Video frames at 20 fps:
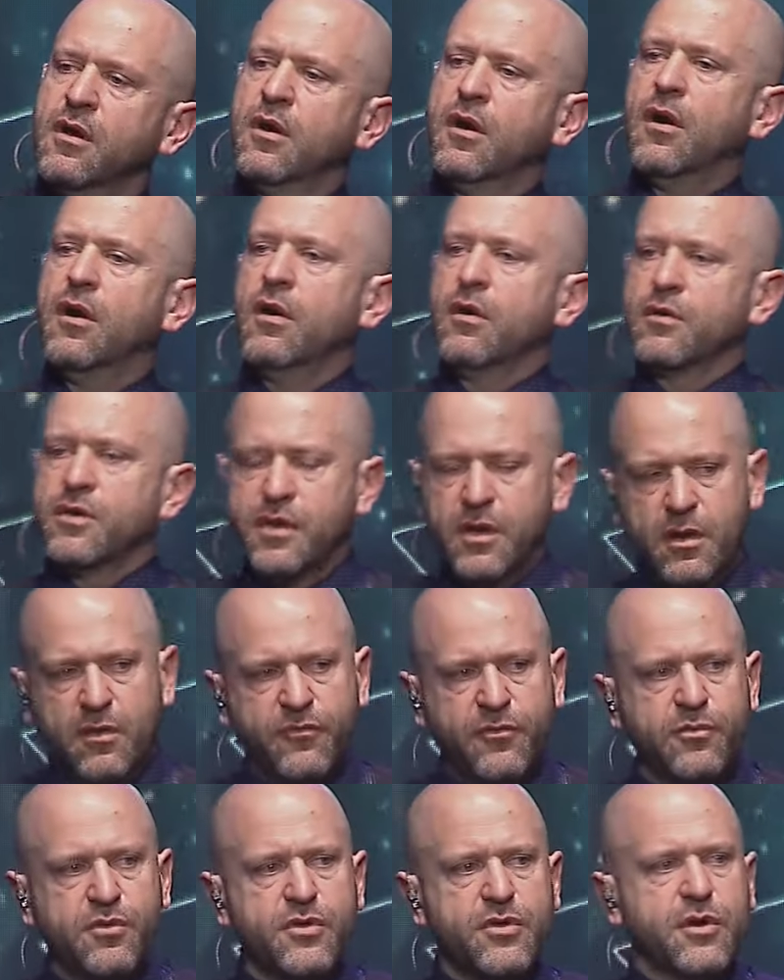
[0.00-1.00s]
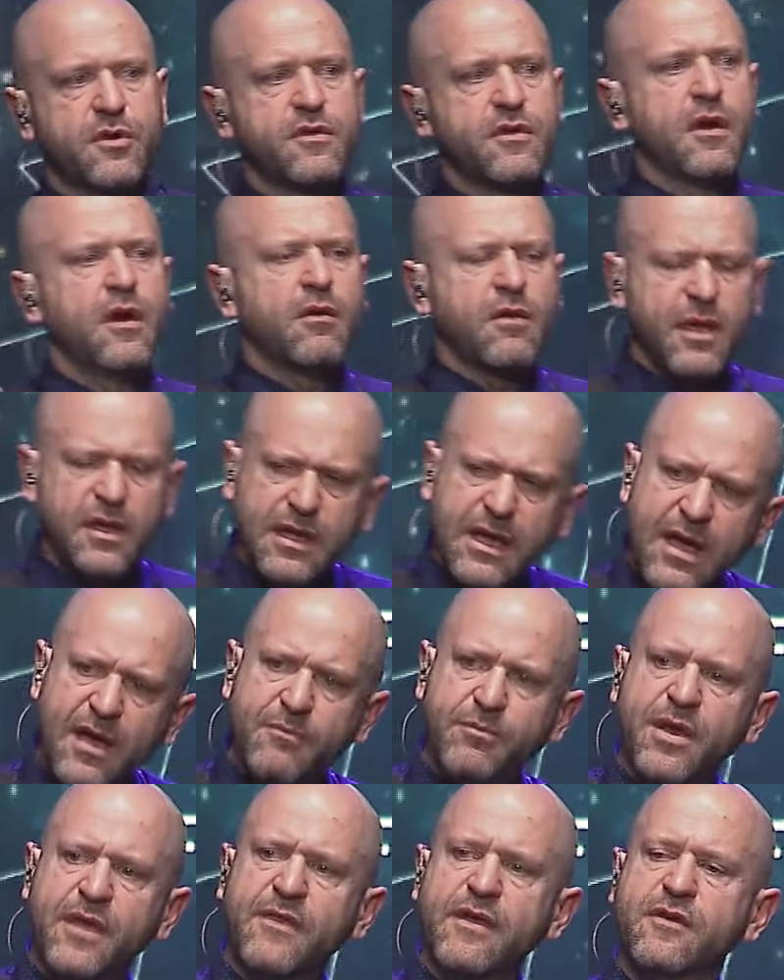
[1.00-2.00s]
Oh, you know, from New Jersey. Okay, yeah,
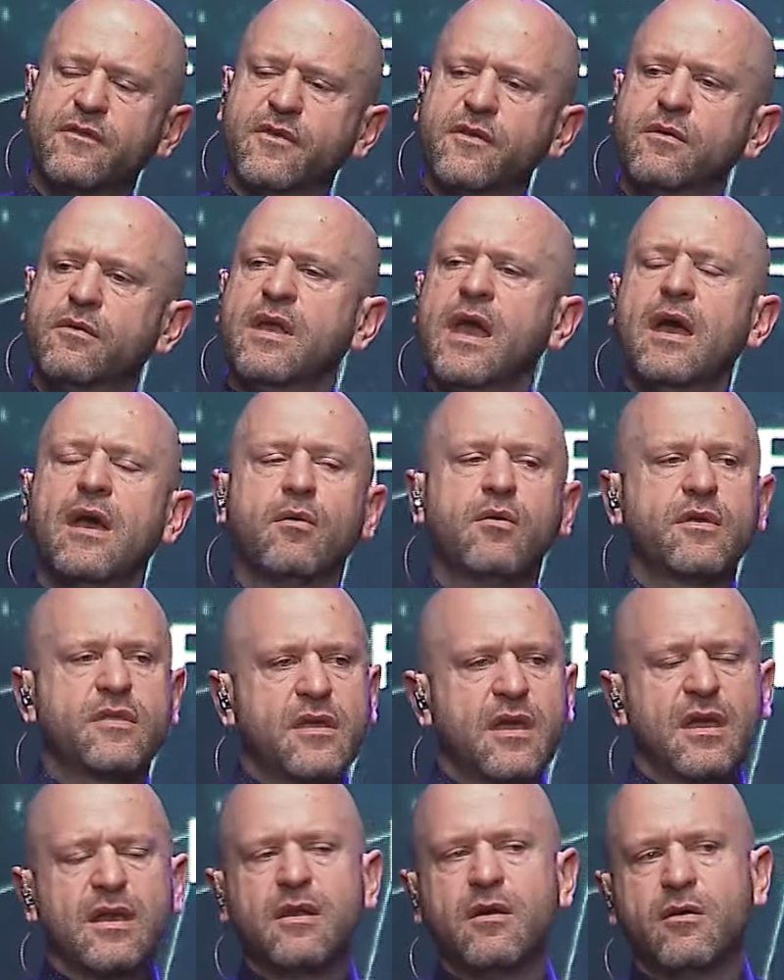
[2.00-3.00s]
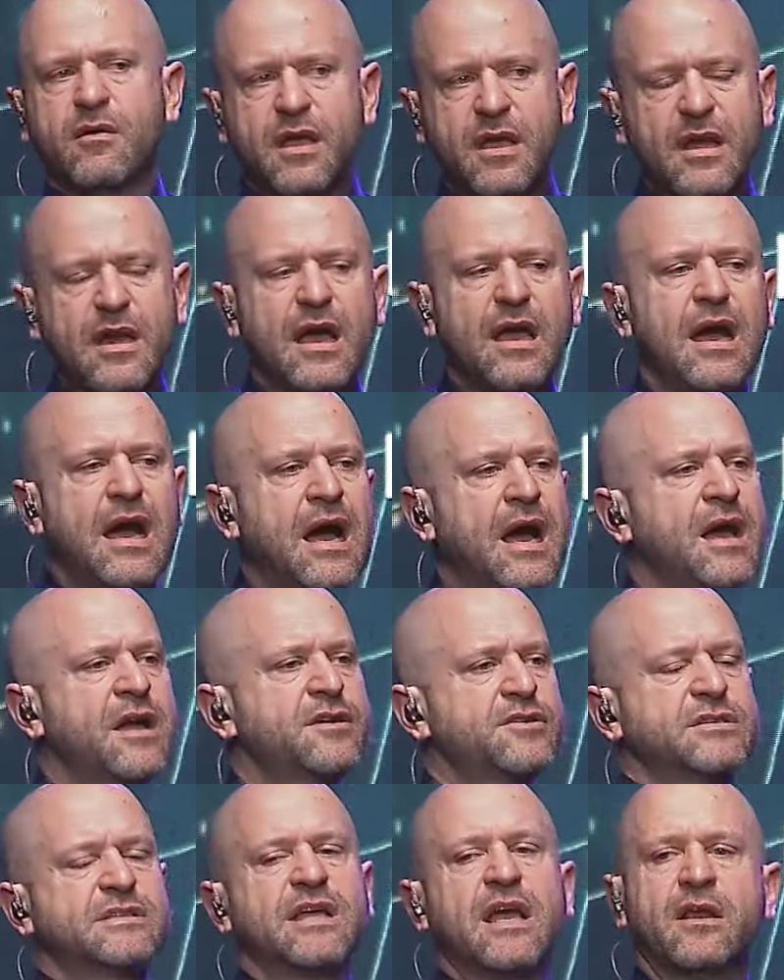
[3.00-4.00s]
been there too. Yeah, and I
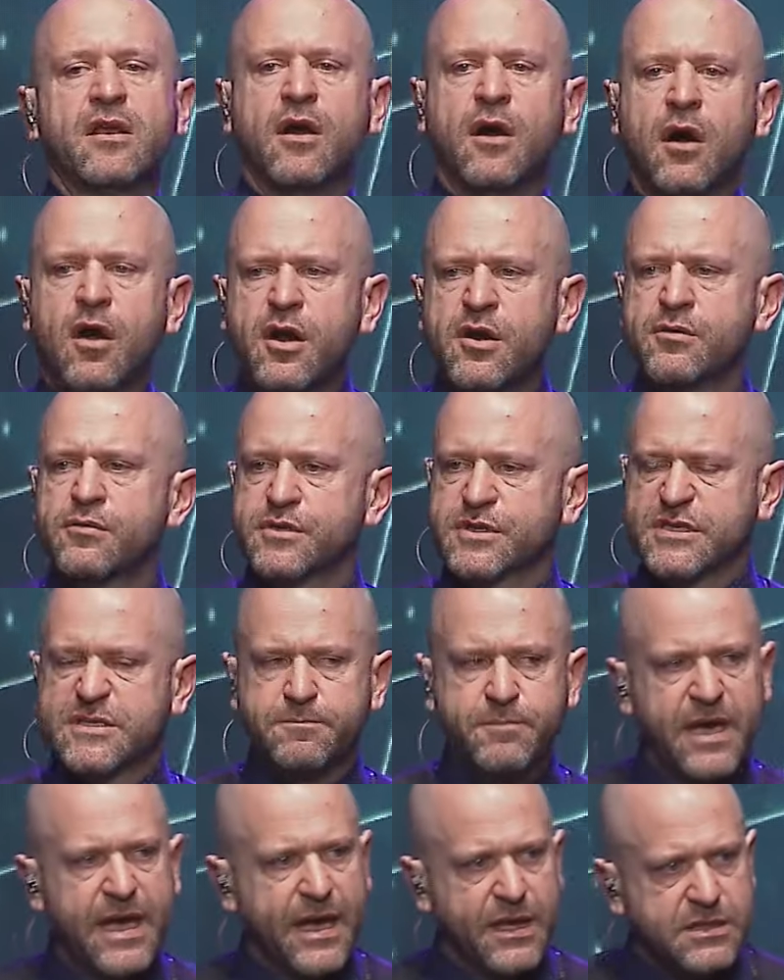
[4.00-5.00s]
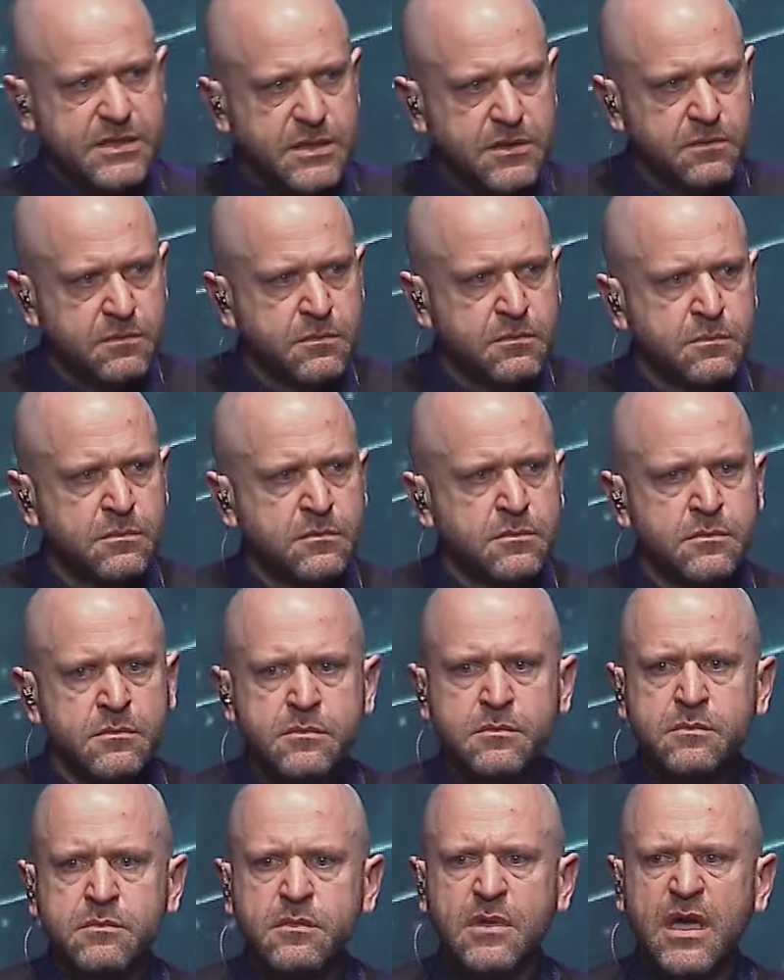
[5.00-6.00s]
understand honor and respect.
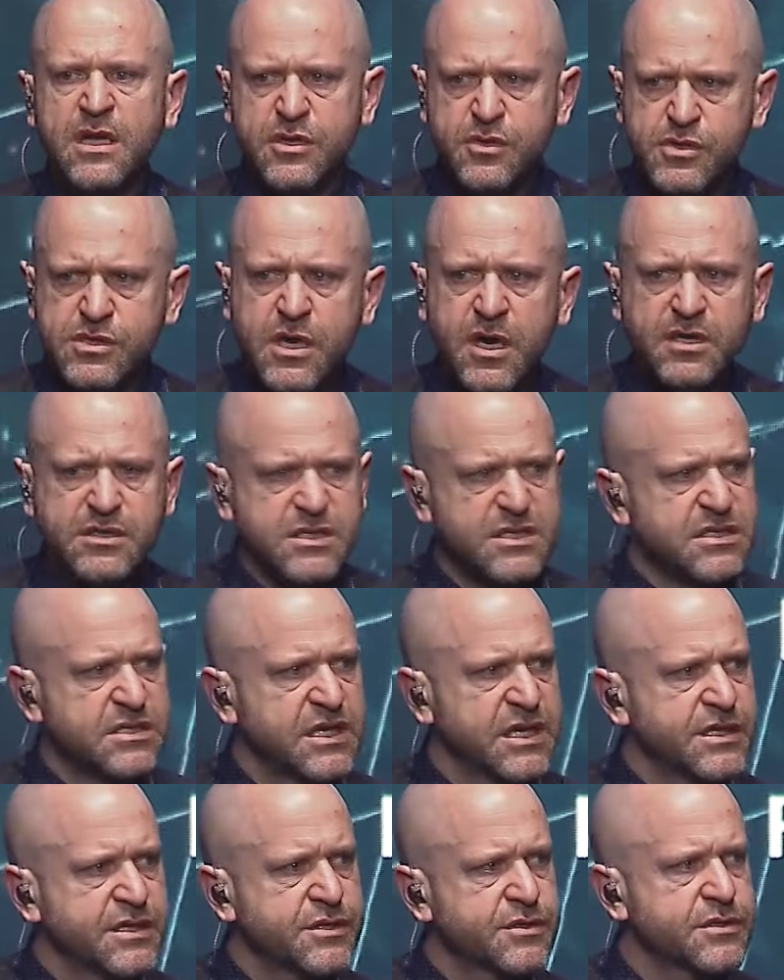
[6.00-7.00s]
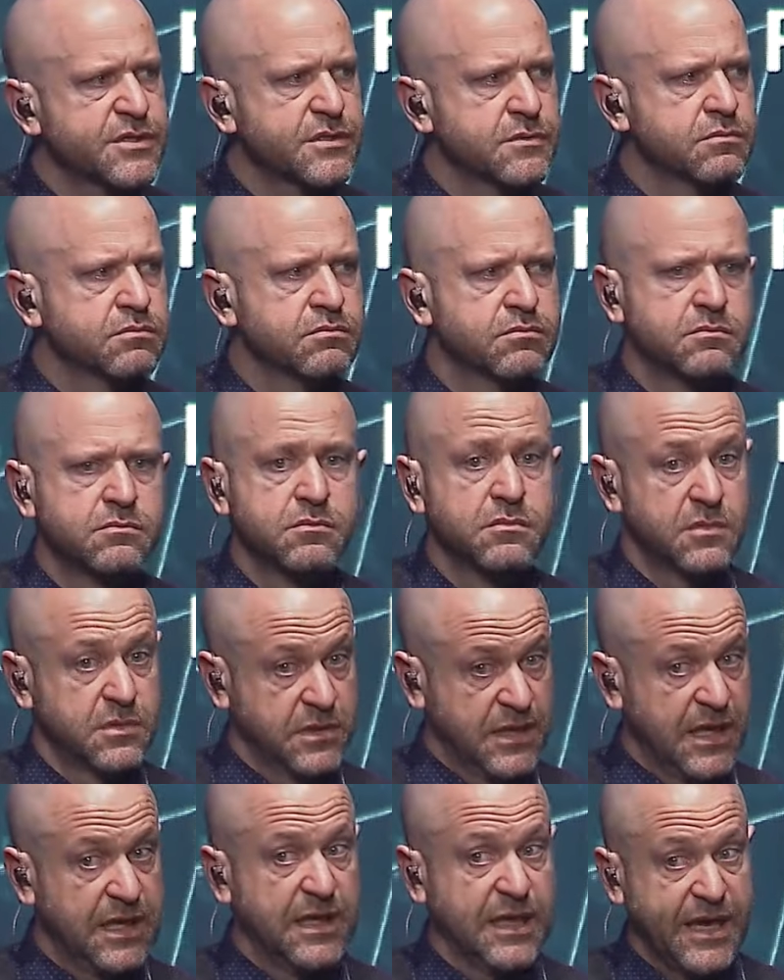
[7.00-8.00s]
And you talk to seniors,
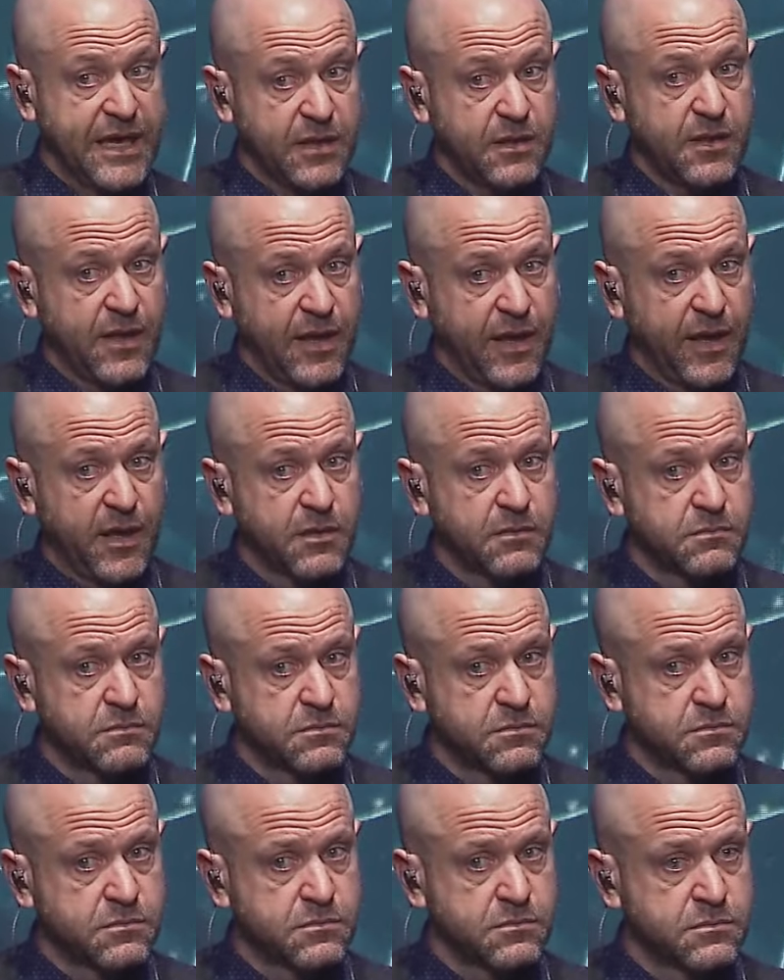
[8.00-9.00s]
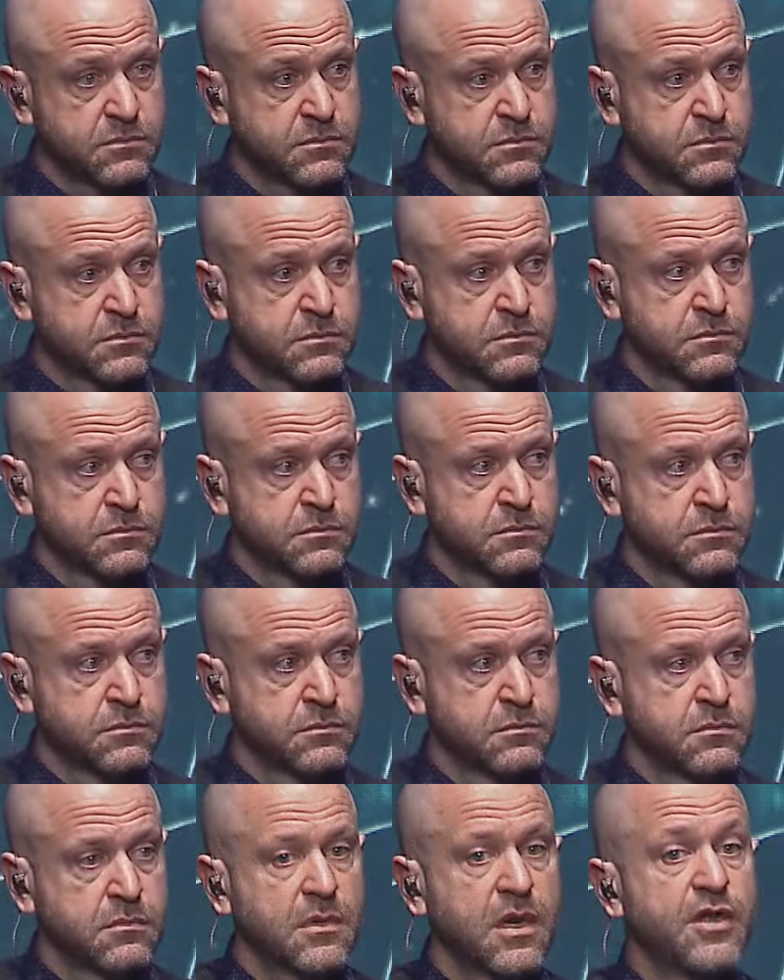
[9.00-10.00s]
they like that.
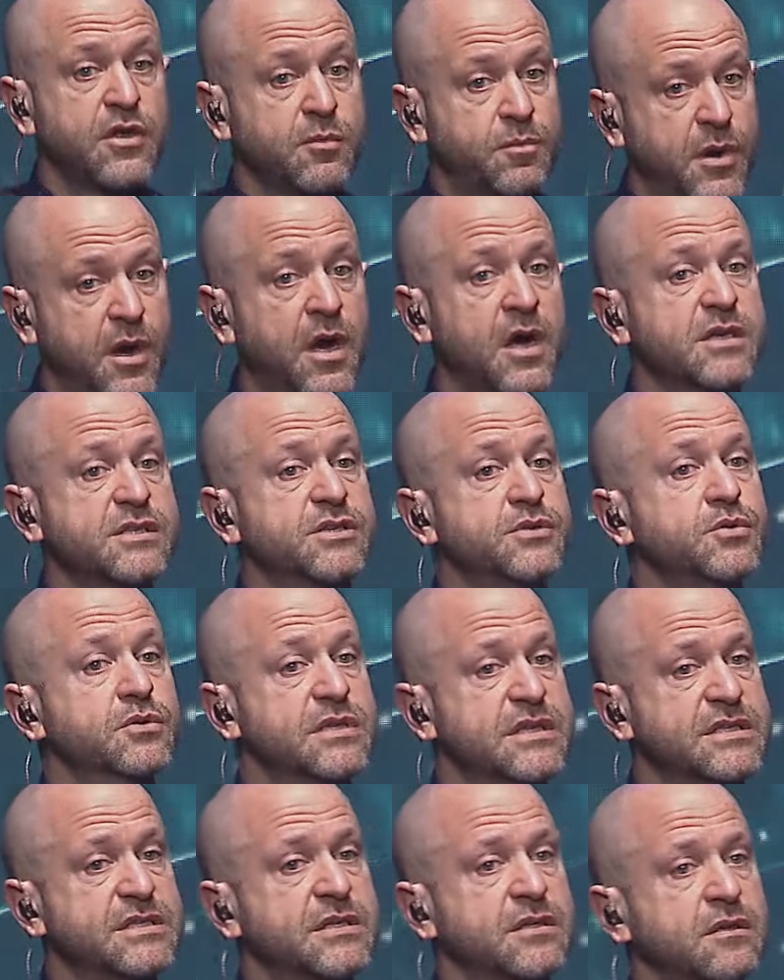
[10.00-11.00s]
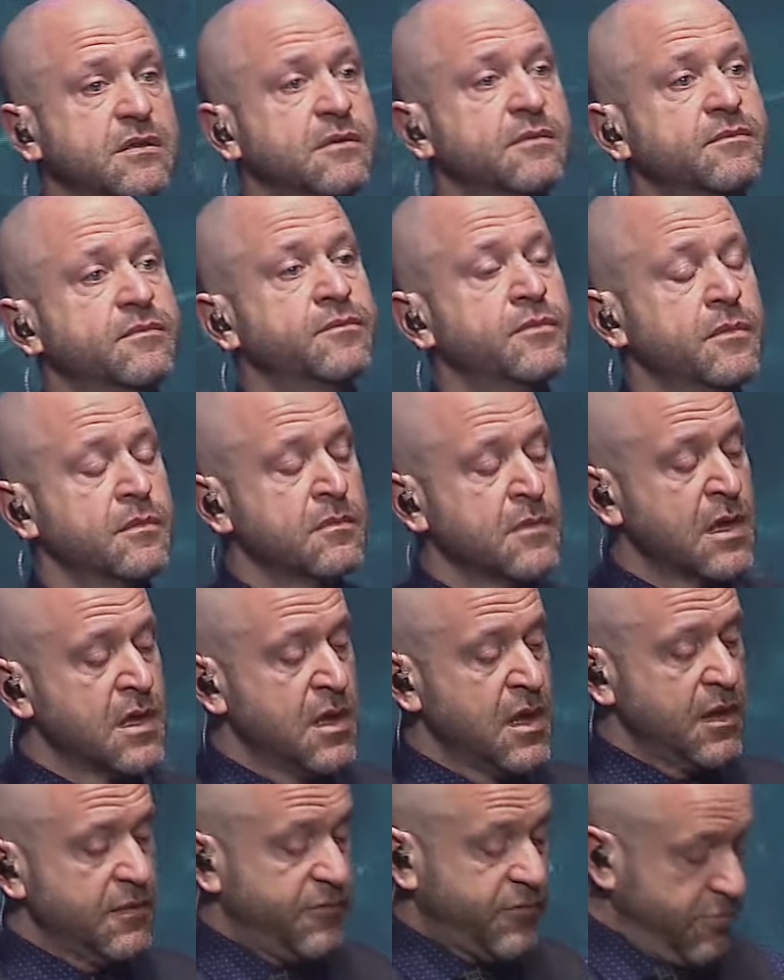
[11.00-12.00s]
And you pause and you listen
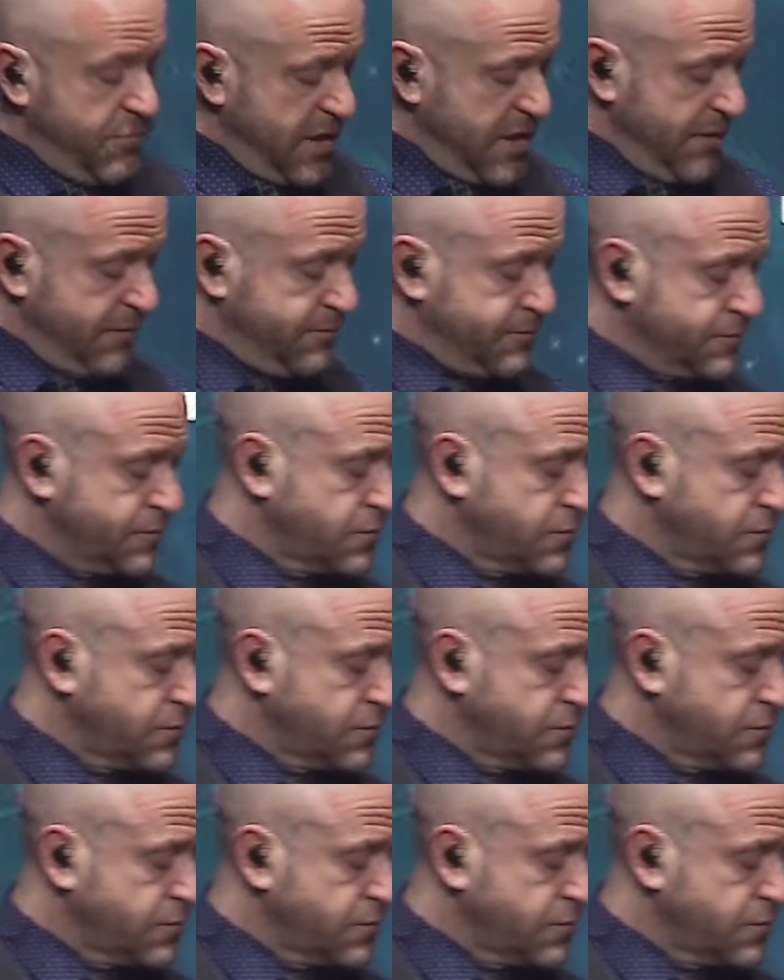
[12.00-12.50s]
for me.